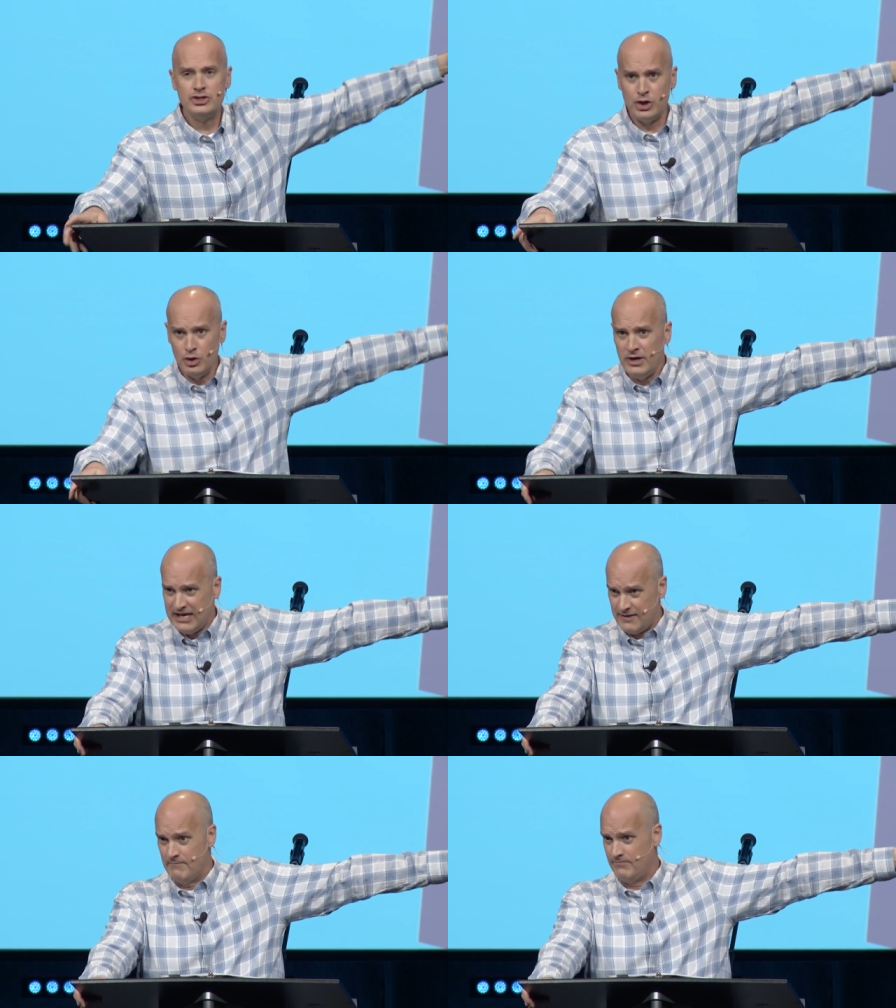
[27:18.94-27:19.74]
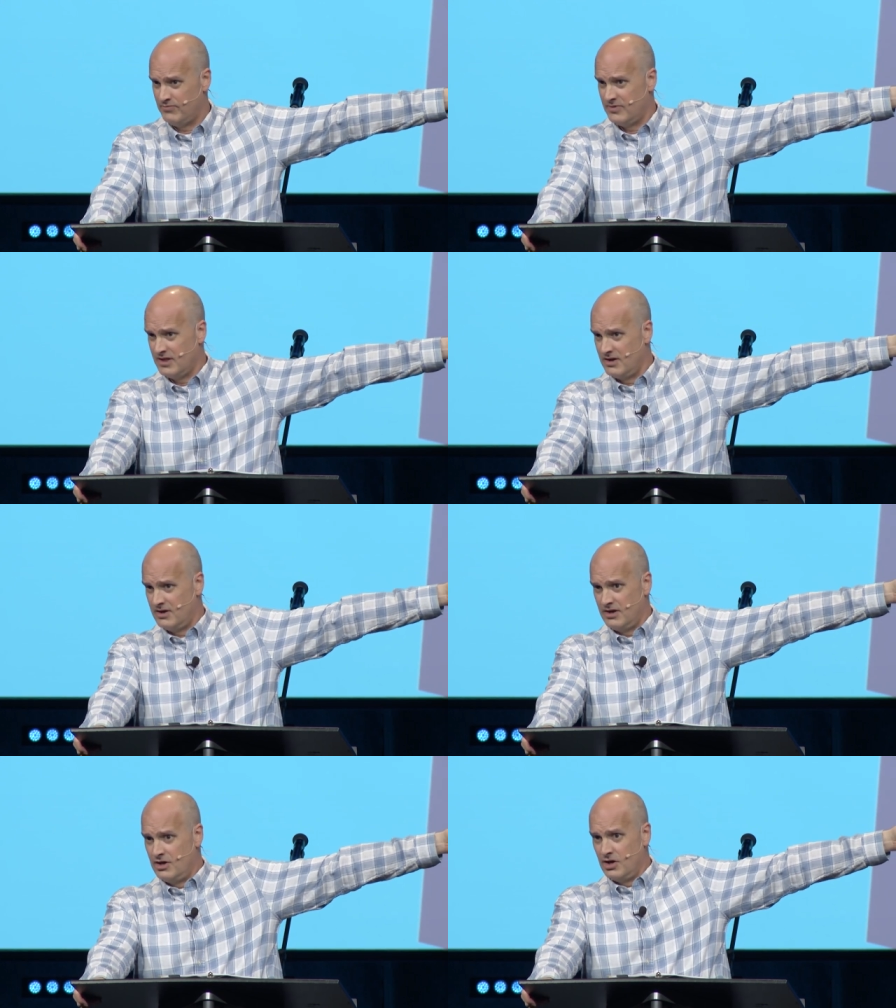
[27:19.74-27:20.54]
to him.
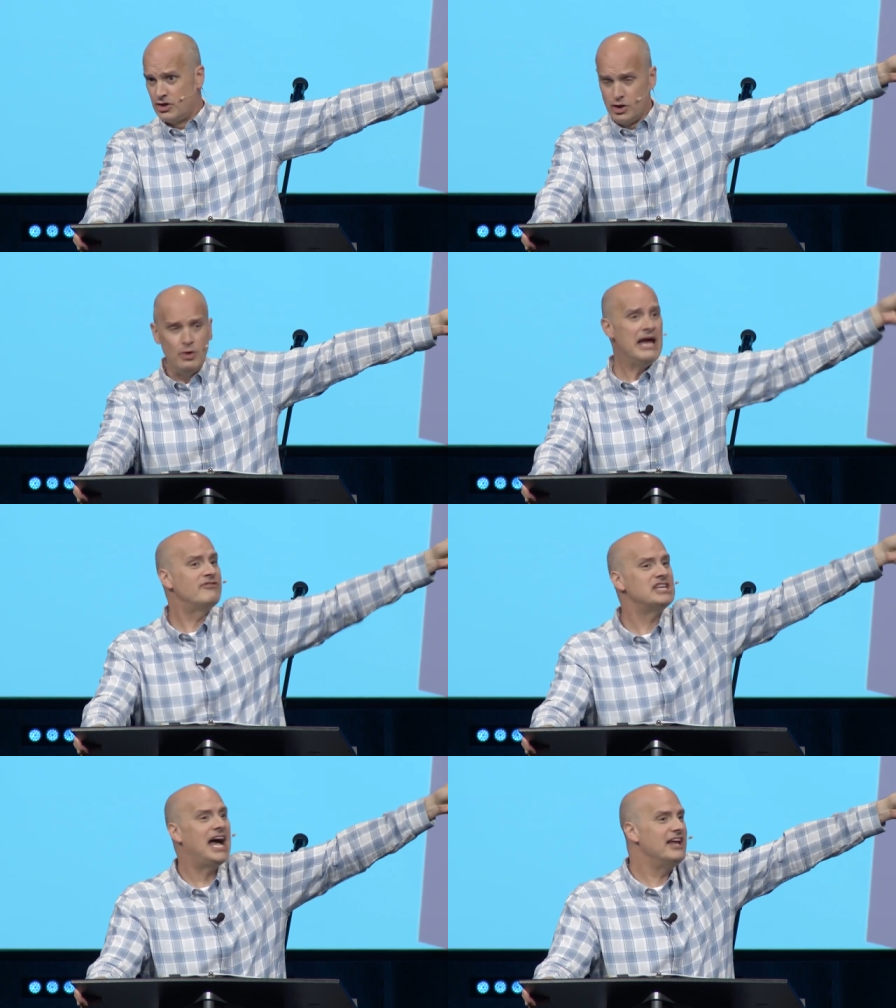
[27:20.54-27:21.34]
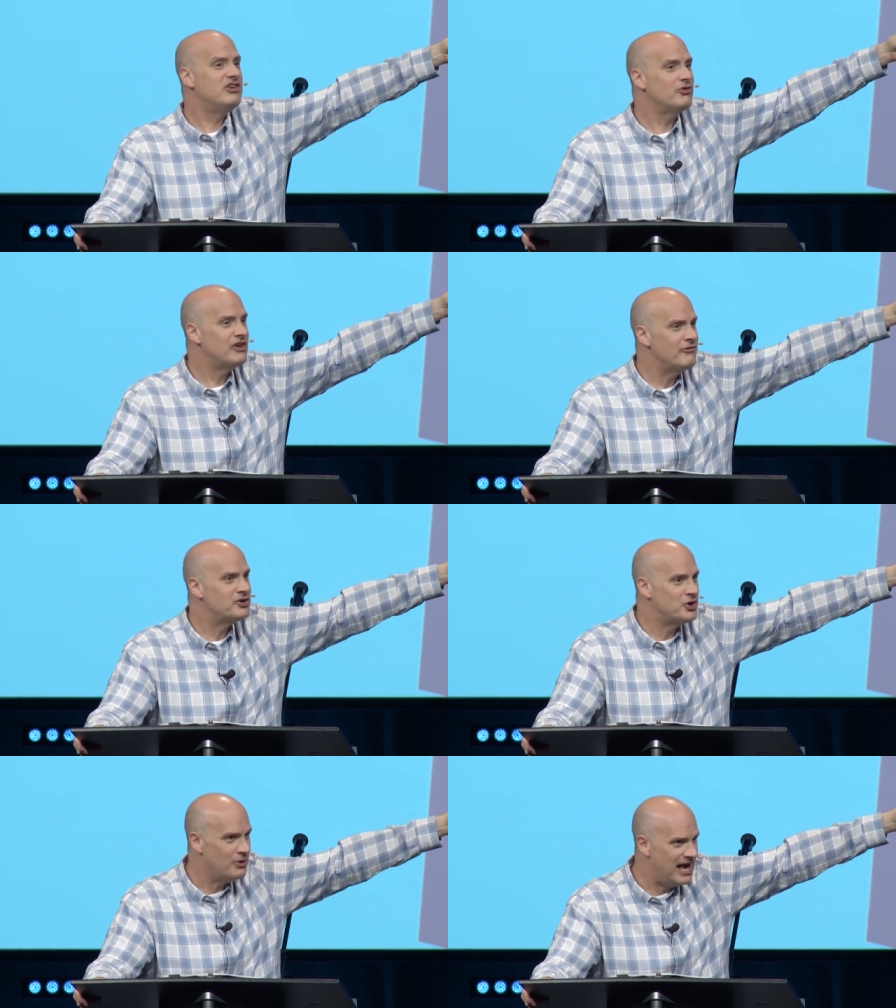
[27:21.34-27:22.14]
You have tied yourself
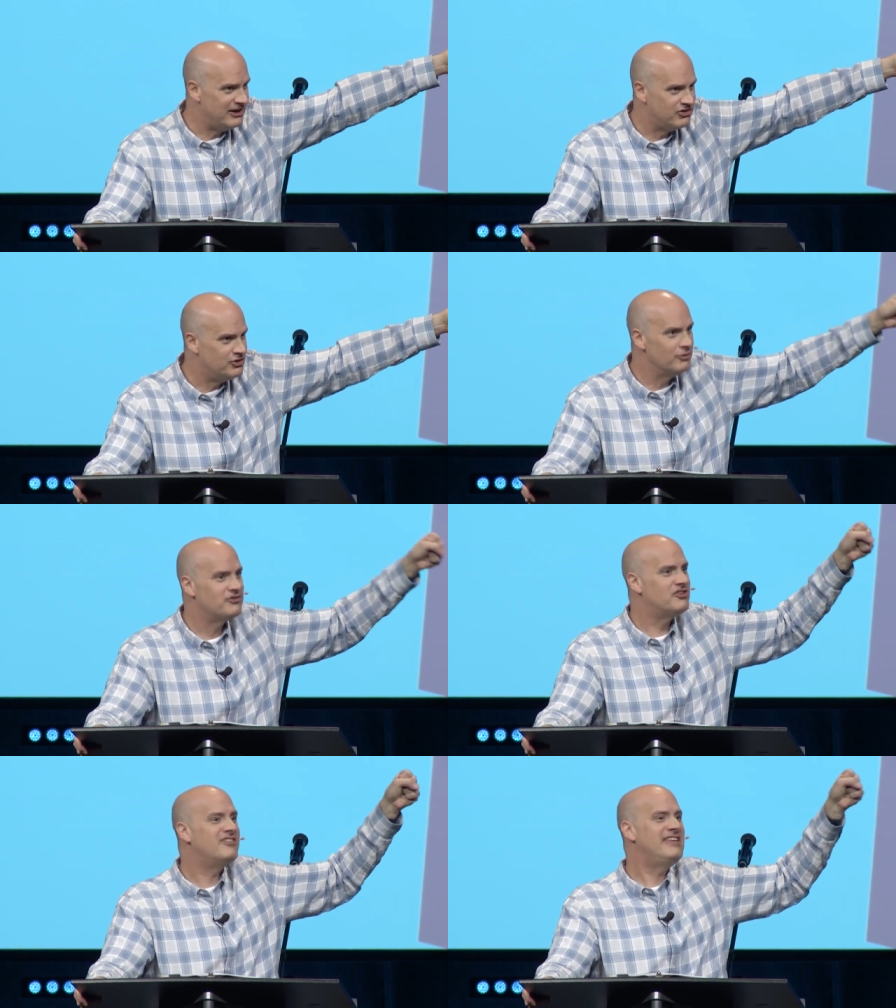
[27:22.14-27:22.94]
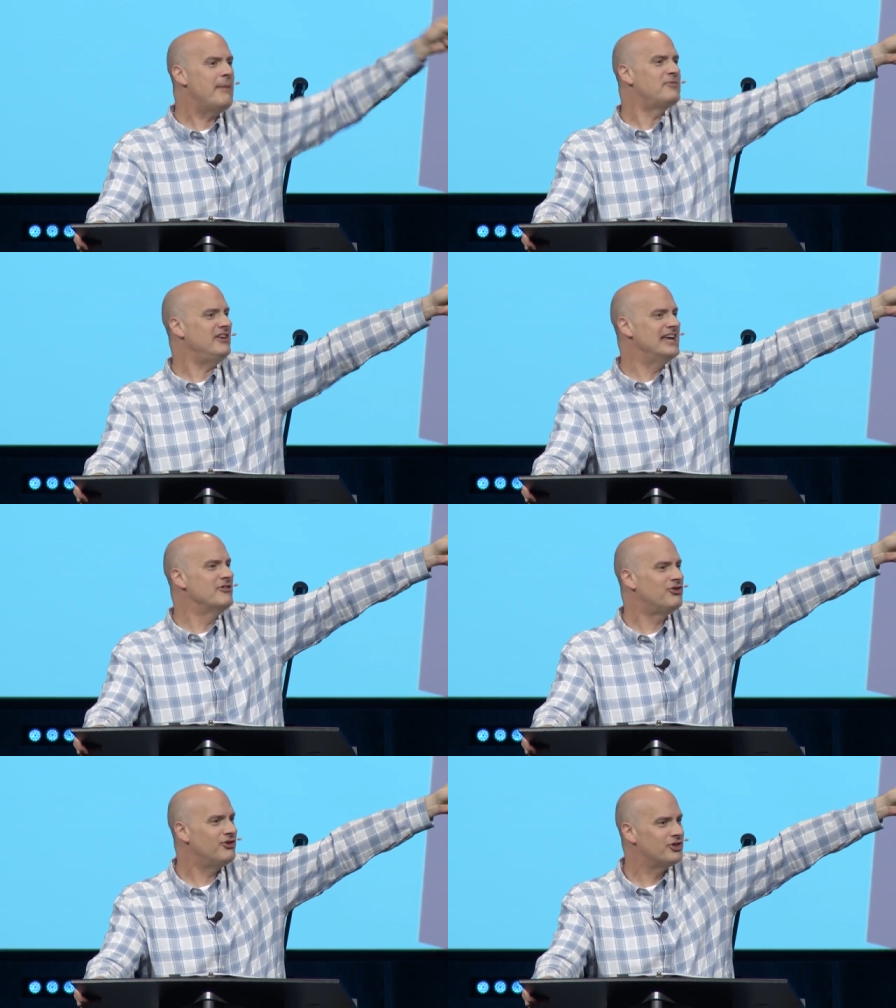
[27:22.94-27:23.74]
to Christ. You have stepped
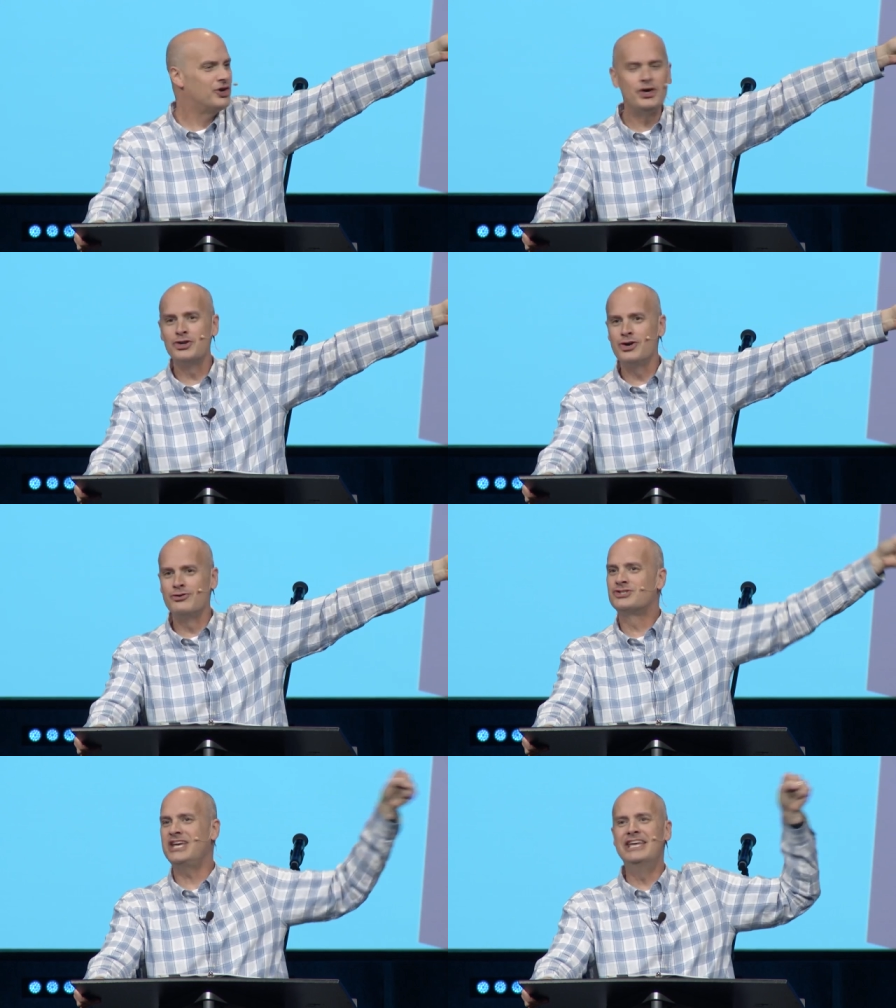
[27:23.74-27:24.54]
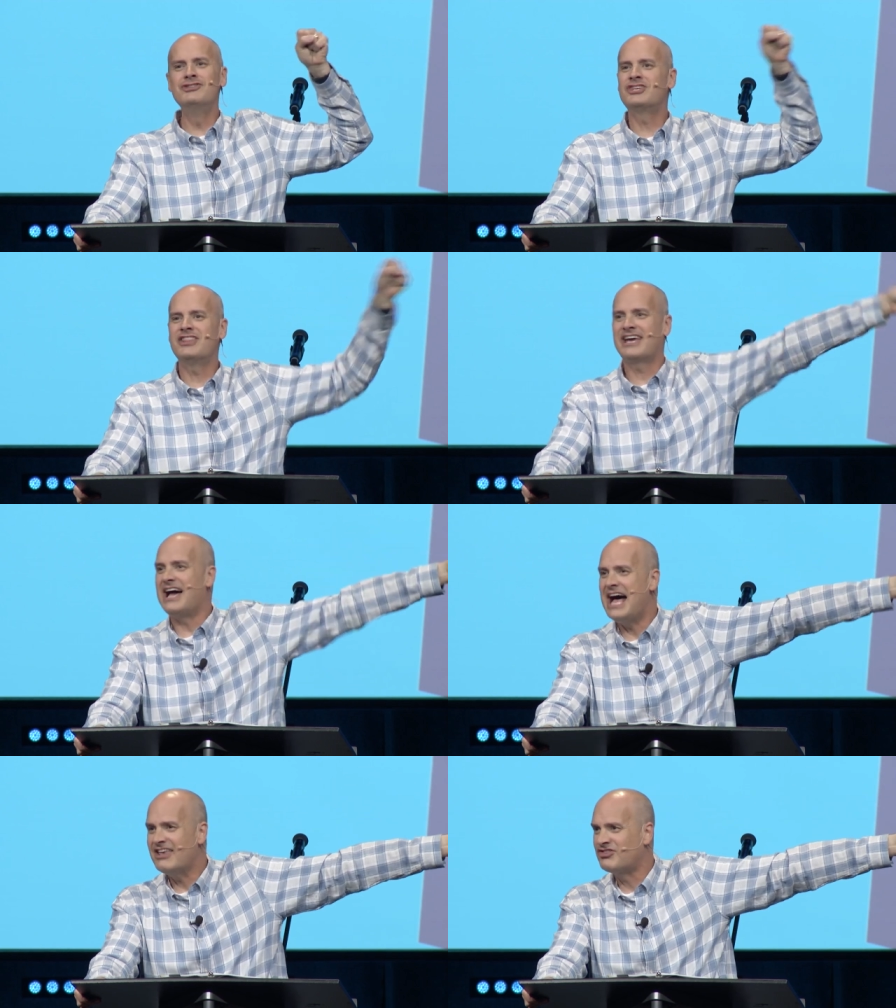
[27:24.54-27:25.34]
into the good news, into the
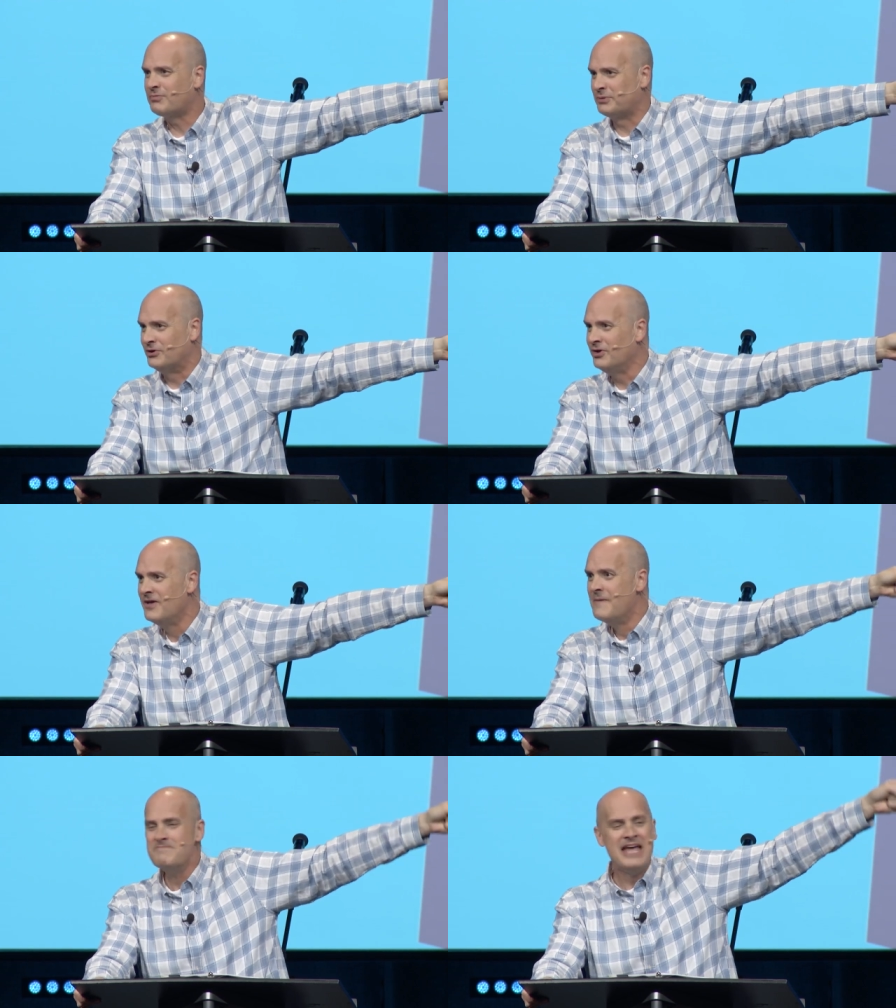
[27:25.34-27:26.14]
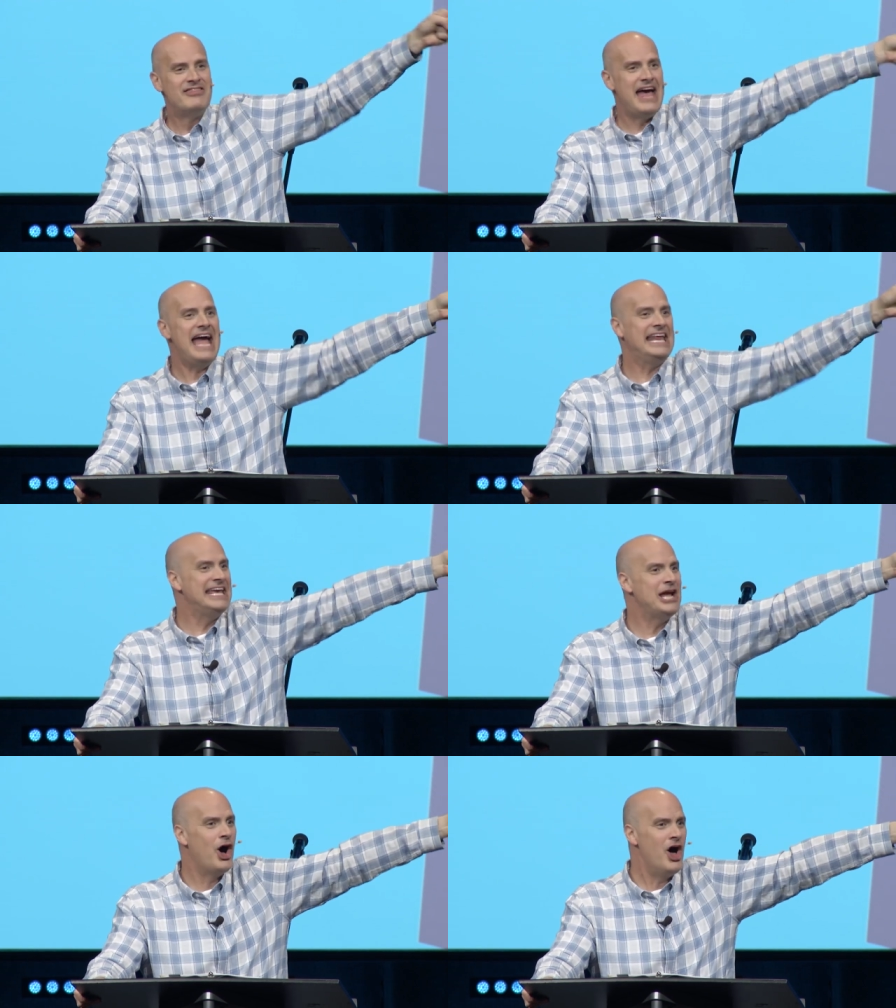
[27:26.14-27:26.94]
gospel that
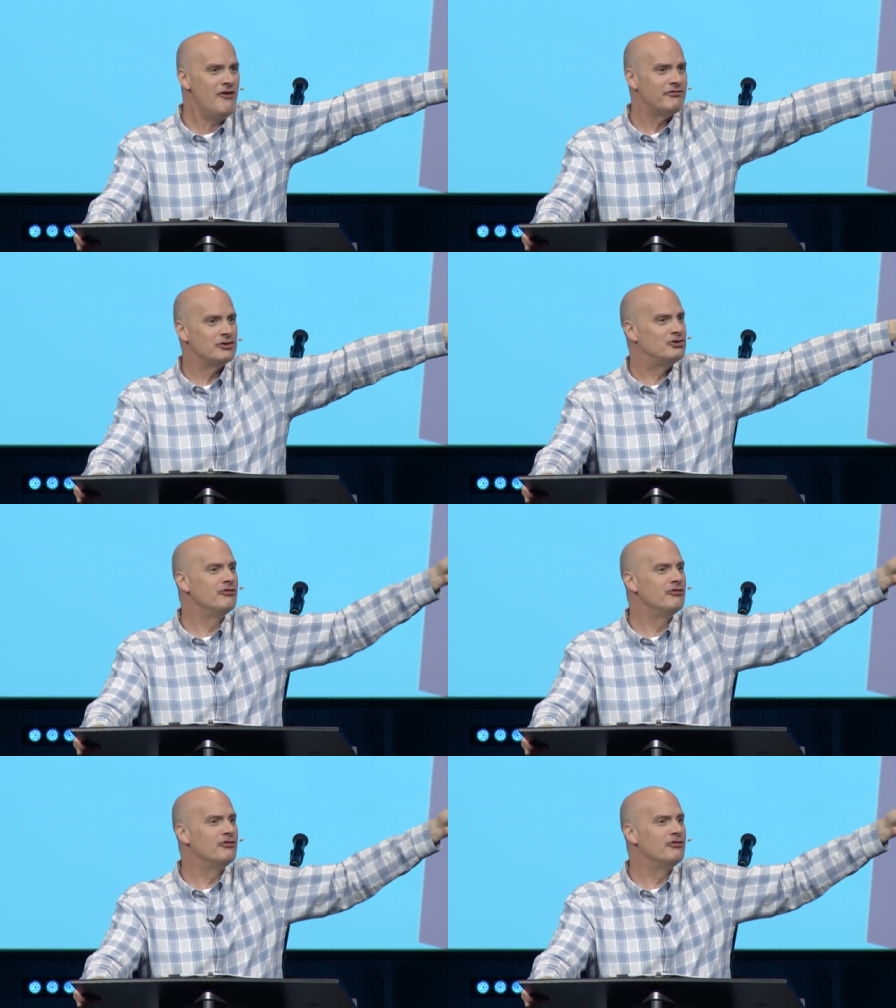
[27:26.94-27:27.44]
he offers.